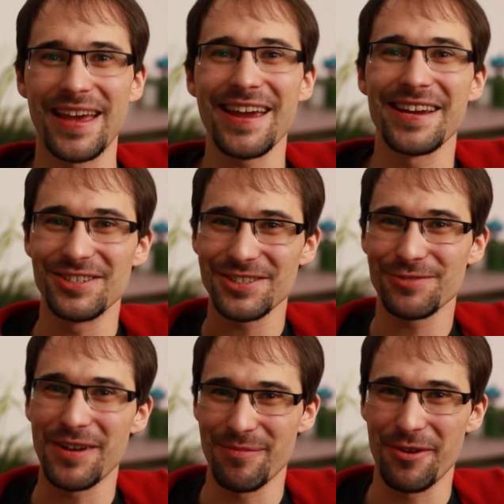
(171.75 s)
Hey,
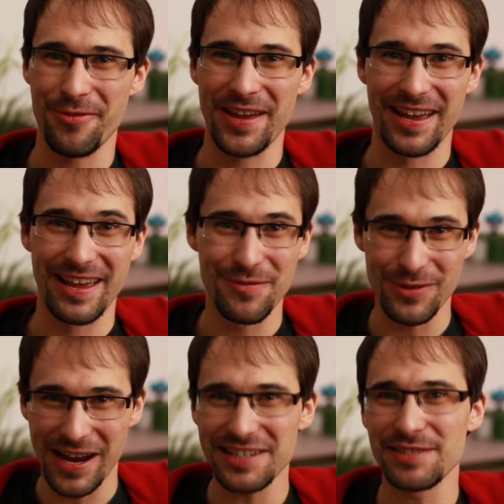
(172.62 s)
just one more thing.
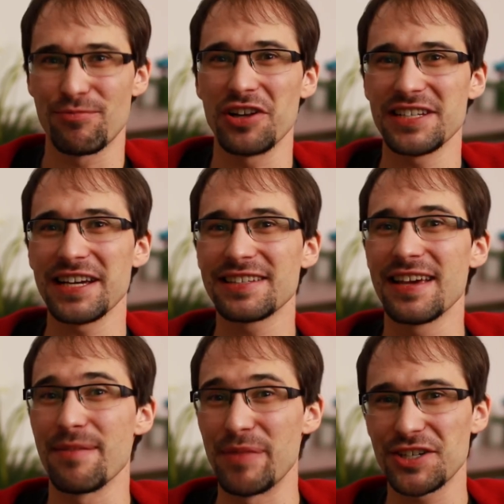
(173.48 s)
If you like this
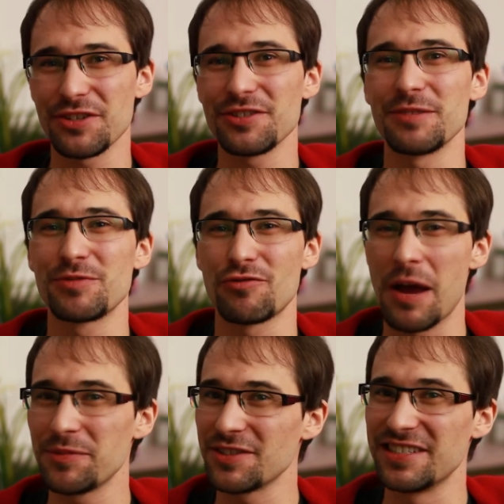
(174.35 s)
project, make sure to
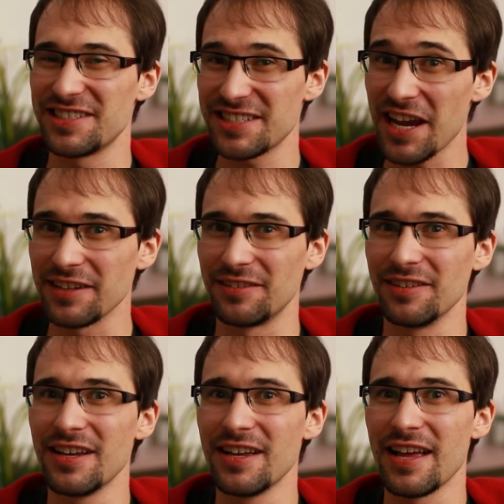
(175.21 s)
subscribe to this
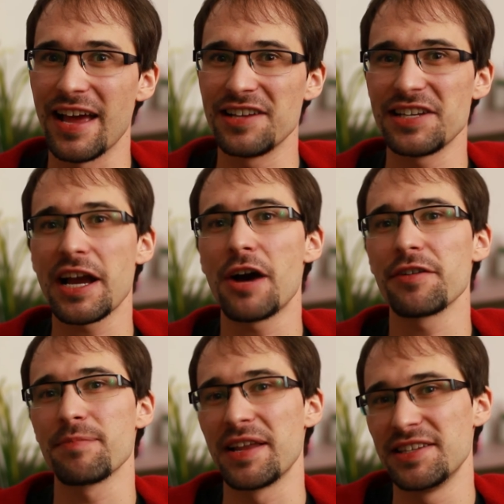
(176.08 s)
channel and check
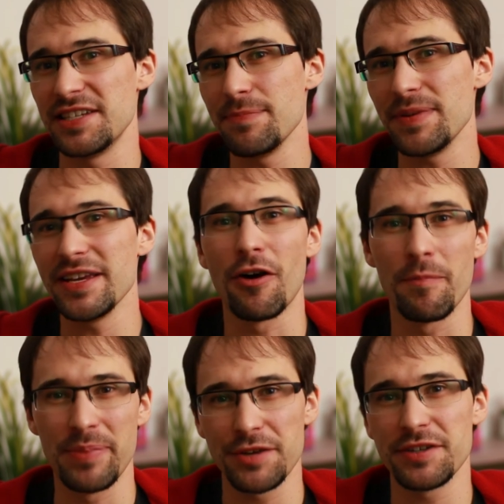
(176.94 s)
out my Tipeee
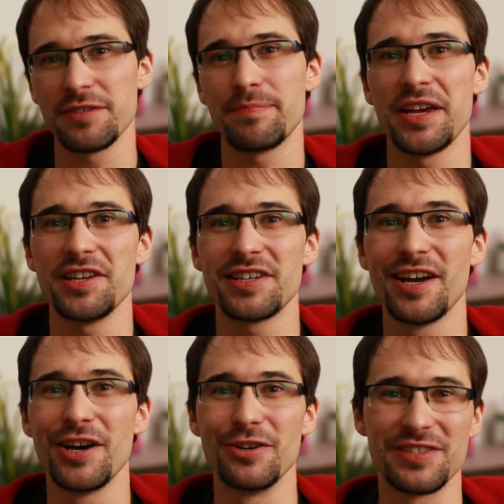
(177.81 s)
or Patreon page,
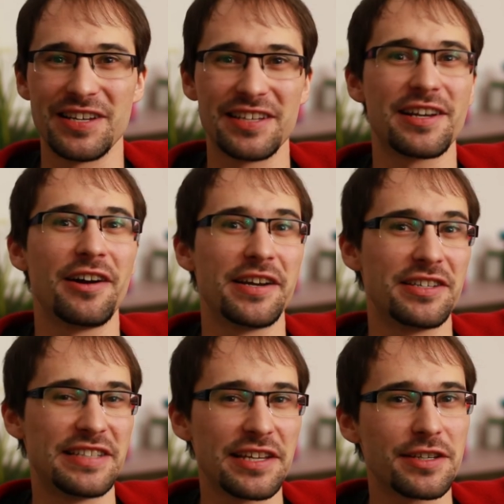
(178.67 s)
whose links are in
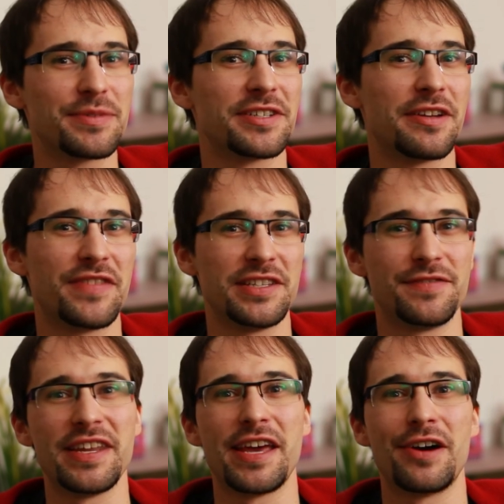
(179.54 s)
the description of
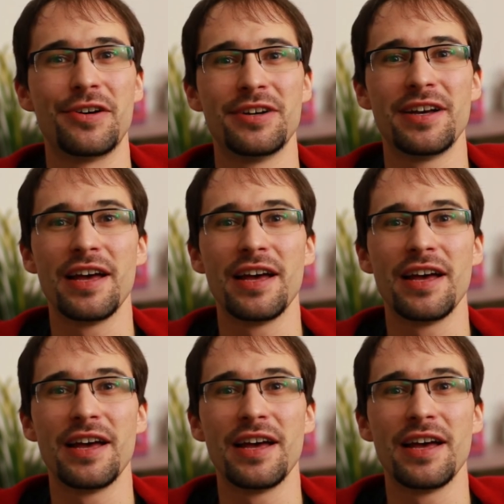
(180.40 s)
this video.